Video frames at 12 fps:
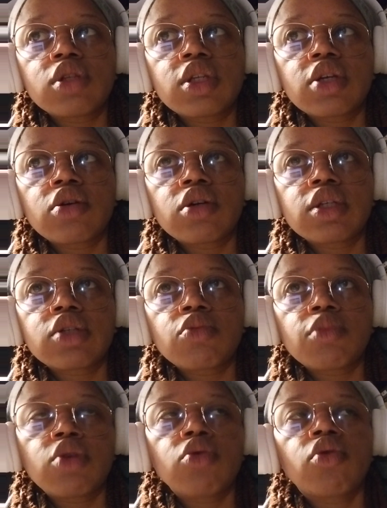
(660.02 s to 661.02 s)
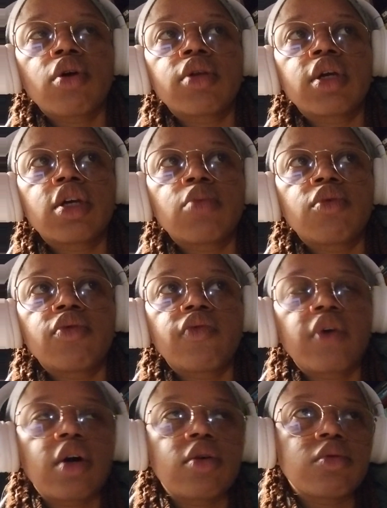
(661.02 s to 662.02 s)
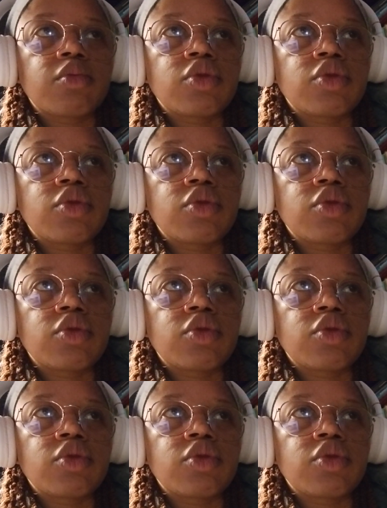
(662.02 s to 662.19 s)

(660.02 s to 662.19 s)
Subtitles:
there is a middle ground that can be found